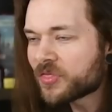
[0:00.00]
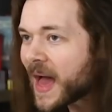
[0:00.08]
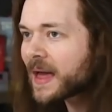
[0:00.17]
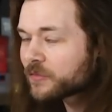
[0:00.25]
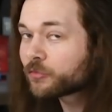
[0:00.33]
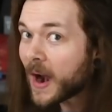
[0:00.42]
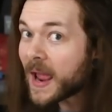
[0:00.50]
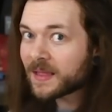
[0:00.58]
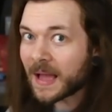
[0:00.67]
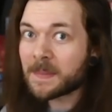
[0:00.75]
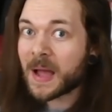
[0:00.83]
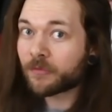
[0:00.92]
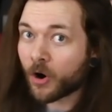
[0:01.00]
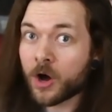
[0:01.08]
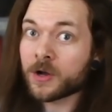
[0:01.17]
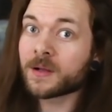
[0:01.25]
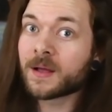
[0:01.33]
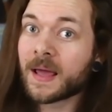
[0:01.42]
That, right? Am I
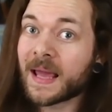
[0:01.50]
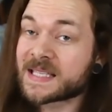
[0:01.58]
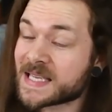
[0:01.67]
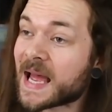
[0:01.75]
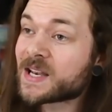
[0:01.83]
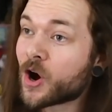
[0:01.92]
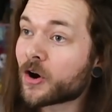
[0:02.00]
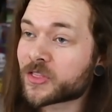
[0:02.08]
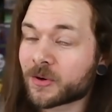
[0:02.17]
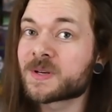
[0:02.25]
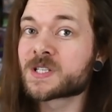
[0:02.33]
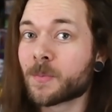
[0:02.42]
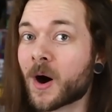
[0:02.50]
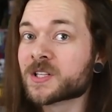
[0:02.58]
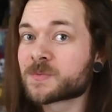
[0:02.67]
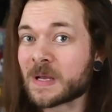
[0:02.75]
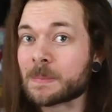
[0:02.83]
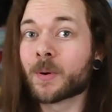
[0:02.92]
wrong? Is that not the
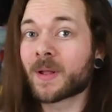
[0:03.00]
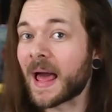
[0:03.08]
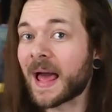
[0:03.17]
response people